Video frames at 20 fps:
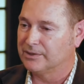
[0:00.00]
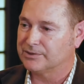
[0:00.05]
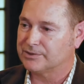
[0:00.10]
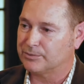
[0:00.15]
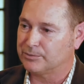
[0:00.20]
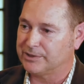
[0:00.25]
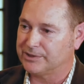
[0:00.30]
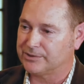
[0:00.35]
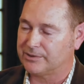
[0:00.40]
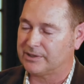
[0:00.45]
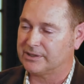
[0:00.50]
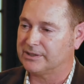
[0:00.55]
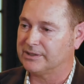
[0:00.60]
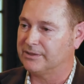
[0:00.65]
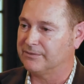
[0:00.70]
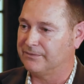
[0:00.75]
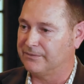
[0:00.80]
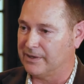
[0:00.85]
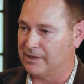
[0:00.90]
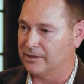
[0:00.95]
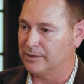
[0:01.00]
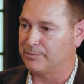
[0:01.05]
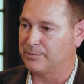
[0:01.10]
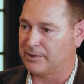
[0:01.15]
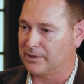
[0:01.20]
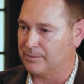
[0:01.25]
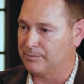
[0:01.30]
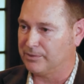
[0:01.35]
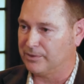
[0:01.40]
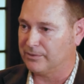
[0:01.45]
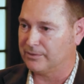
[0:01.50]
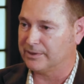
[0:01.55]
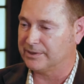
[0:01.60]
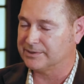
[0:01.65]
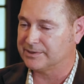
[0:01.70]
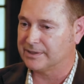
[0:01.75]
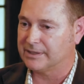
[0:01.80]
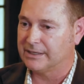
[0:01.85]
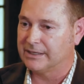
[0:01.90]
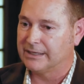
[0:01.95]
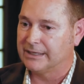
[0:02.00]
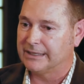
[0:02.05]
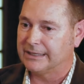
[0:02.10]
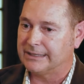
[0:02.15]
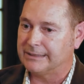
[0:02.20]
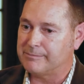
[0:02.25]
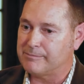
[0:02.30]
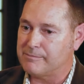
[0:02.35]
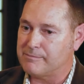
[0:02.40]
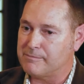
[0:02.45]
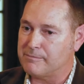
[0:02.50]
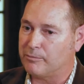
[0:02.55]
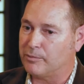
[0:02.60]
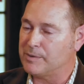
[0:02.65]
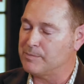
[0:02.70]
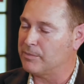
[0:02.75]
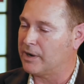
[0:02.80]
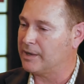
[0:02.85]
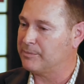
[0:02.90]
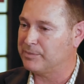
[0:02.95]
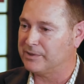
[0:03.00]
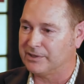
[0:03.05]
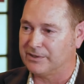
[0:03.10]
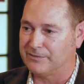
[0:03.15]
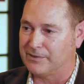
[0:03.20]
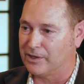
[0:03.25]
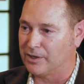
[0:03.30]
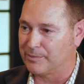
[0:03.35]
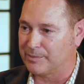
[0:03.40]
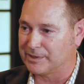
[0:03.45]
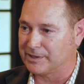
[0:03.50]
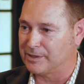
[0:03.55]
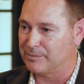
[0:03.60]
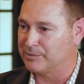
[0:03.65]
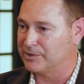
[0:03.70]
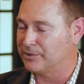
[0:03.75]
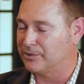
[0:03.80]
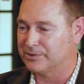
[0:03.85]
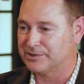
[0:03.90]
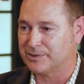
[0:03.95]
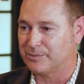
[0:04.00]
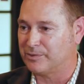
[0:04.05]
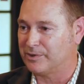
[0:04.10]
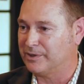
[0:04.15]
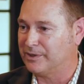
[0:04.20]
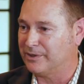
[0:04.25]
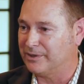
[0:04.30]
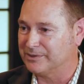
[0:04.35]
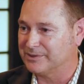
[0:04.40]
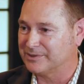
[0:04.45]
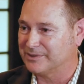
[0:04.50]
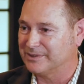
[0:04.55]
So we try to develop our employees. we might be developing them to go somewhere else.